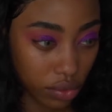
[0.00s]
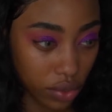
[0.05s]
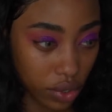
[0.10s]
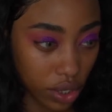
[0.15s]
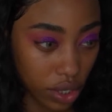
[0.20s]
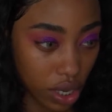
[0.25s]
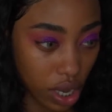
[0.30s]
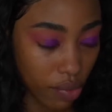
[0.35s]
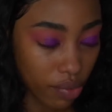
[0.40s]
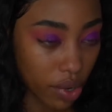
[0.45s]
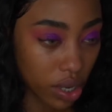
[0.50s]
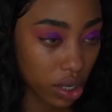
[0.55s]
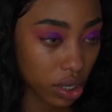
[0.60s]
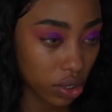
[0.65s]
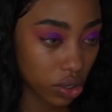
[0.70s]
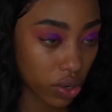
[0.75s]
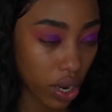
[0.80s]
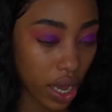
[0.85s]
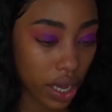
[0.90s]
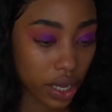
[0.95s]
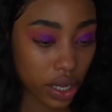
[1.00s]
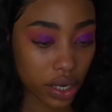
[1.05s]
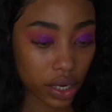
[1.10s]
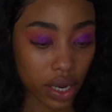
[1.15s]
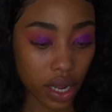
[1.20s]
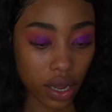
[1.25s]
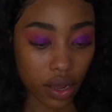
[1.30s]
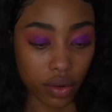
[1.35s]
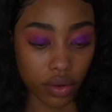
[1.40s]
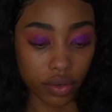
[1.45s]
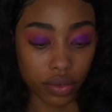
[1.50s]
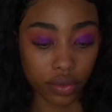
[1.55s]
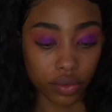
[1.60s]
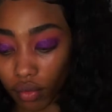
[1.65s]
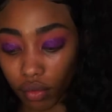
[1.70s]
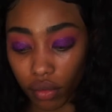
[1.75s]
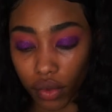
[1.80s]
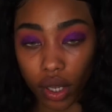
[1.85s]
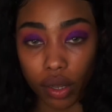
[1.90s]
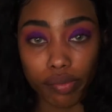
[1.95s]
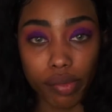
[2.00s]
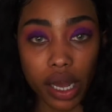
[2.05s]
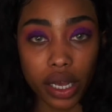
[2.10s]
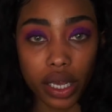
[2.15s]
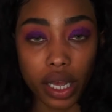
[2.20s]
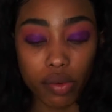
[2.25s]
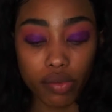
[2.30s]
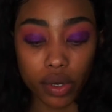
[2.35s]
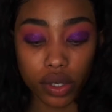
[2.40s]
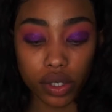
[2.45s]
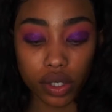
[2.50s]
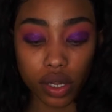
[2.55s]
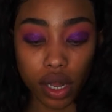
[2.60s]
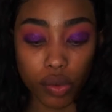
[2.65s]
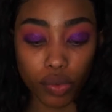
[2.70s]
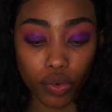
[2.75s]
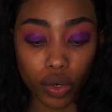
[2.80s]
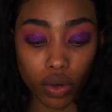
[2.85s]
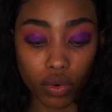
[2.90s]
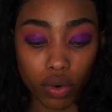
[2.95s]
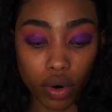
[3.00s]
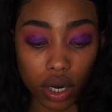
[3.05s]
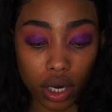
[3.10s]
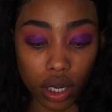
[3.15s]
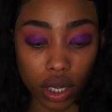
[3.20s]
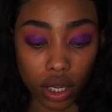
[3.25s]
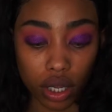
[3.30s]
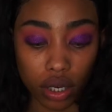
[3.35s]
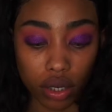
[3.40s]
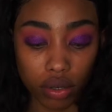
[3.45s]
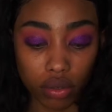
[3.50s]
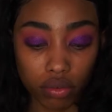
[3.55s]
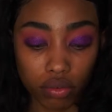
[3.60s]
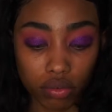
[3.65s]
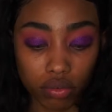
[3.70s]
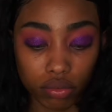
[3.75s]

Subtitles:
Yeah, I'm gonna drag it down. My camera stopped recording